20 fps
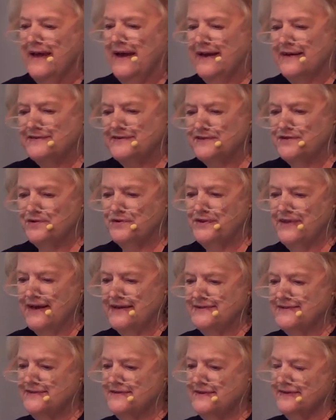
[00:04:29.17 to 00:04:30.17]
And so
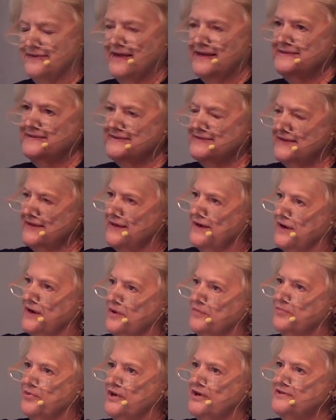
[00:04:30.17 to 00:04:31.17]
that's the
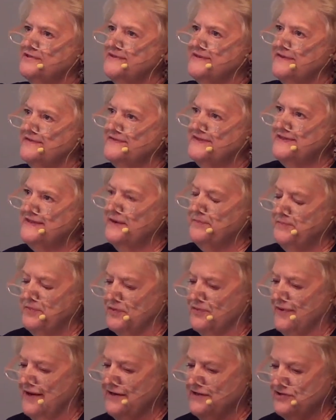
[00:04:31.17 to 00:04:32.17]
prayers of
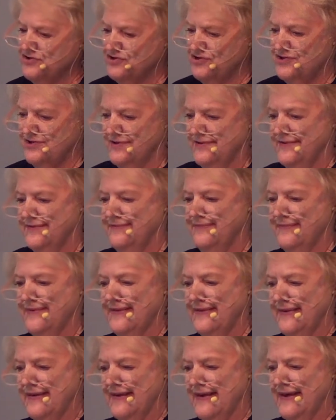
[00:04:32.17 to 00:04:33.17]
separation.
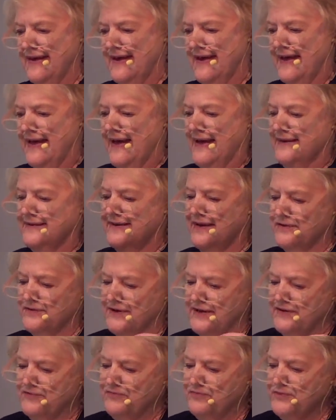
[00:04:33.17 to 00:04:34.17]
Now,
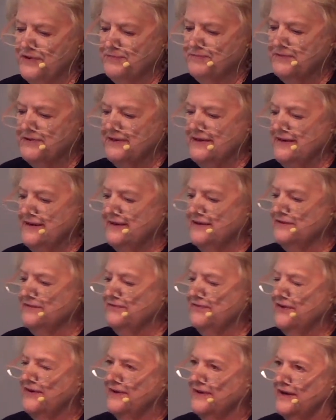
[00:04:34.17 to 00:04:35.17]
if we
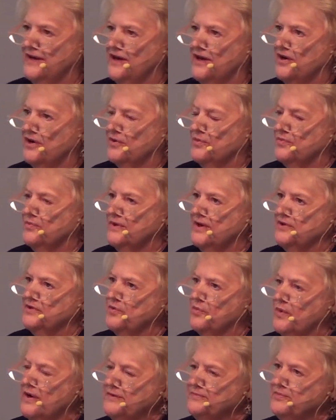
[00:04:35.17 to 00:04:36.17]
believe in the
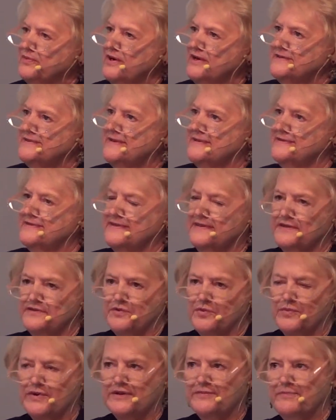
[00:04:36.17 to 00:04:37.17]
one presence and the
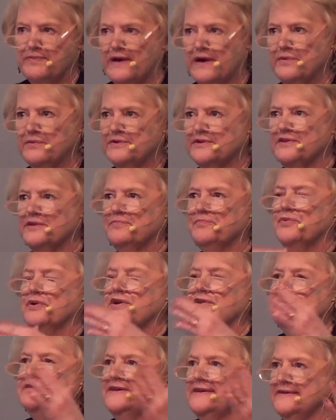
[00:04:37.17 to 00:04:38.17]
one power, the
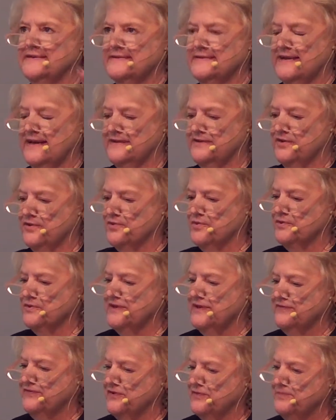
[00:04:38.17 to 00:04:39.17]
prayer takes on a whole
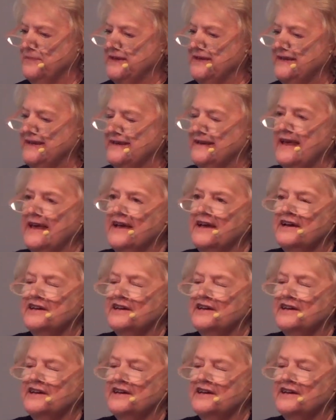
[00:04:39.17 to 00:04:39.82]
different meaning.